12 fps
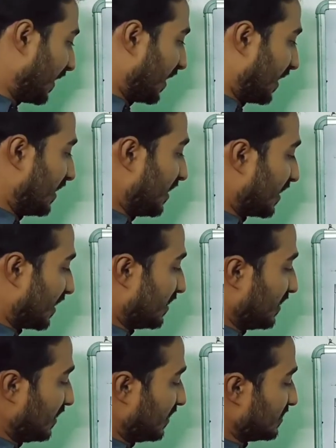And
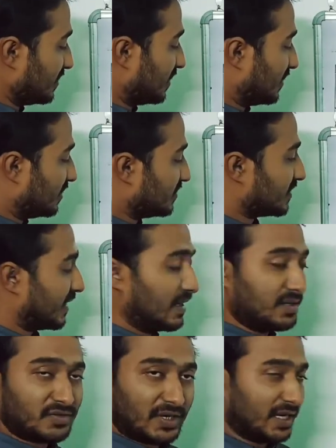another is
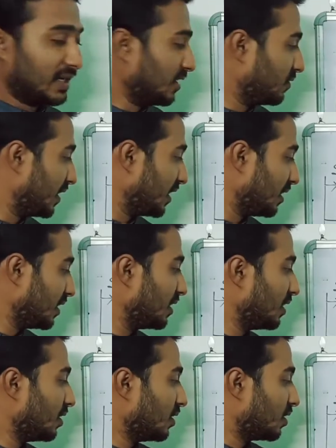scalene triangle when
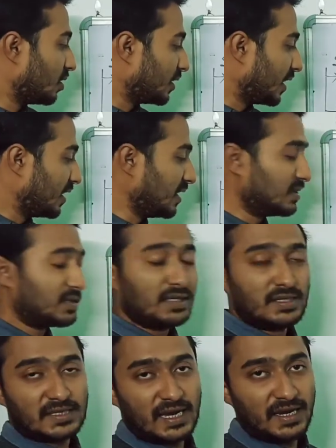any three
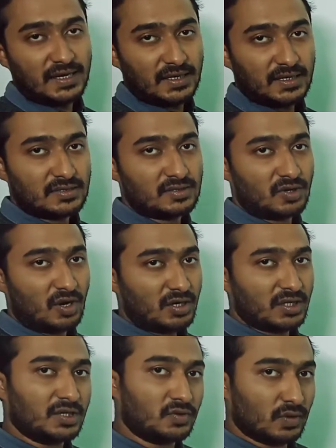side is
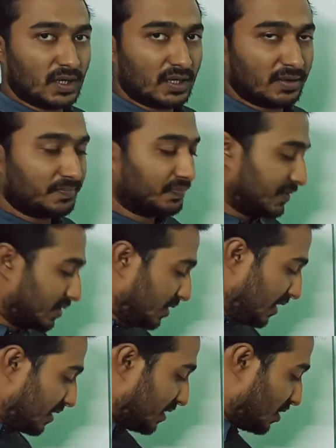not equal.
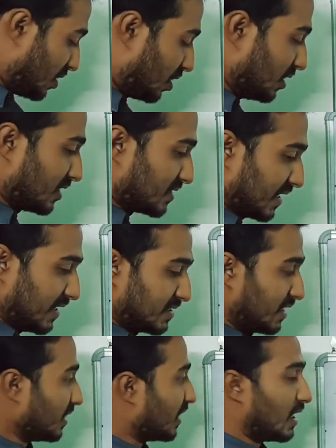Okay, all the sides
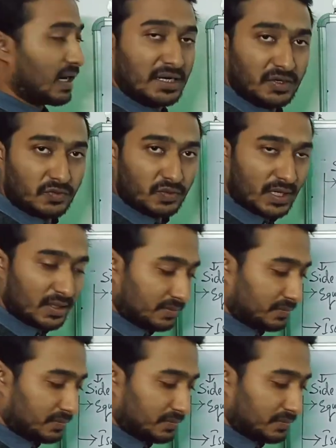are unequal.